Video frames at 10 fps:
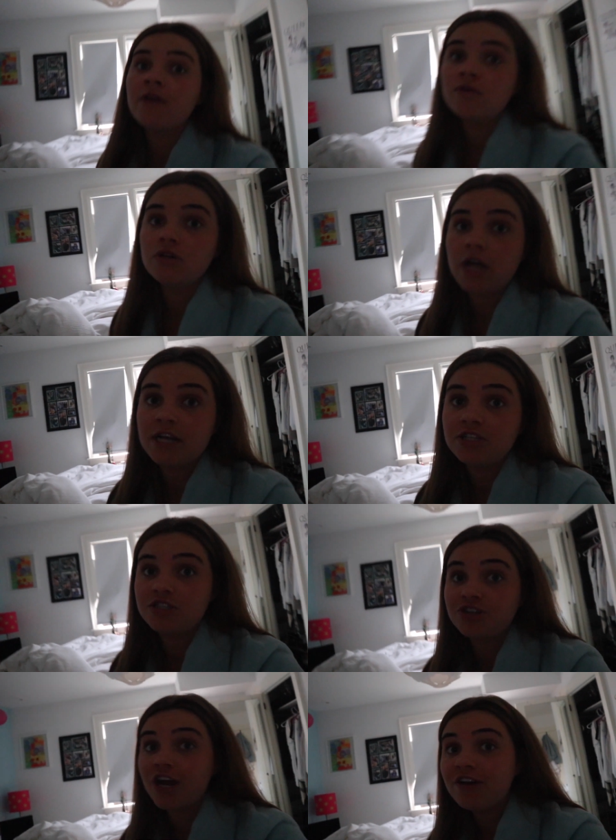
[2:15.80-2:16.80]
I've not actually
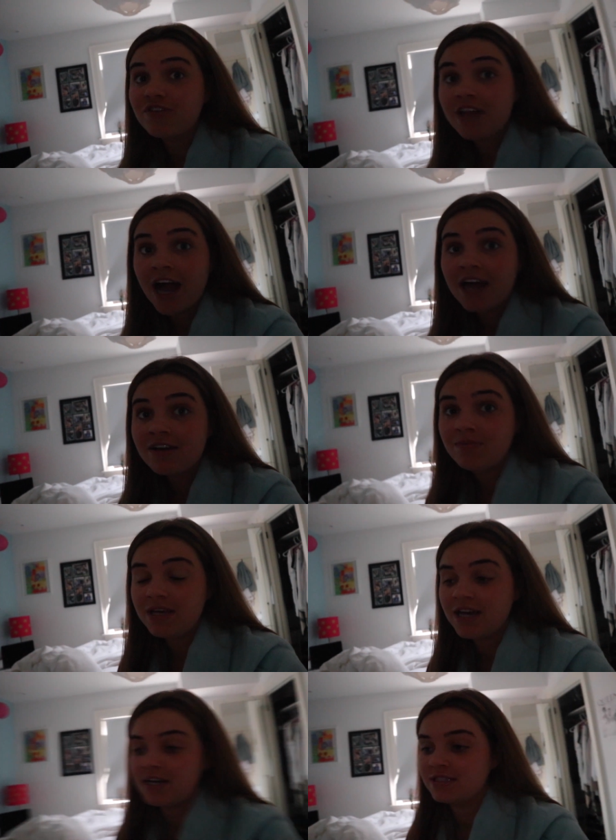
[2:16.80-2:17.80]
trained for that
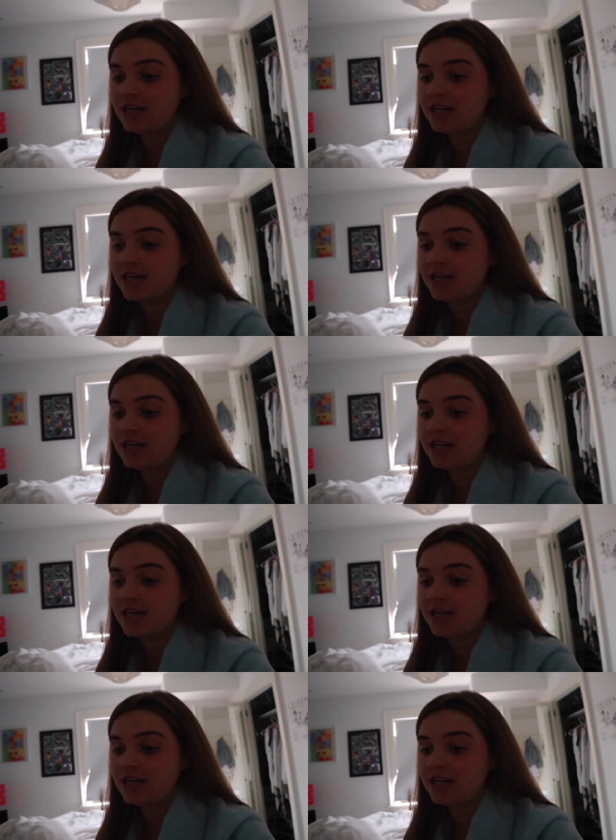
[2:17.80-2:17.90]
because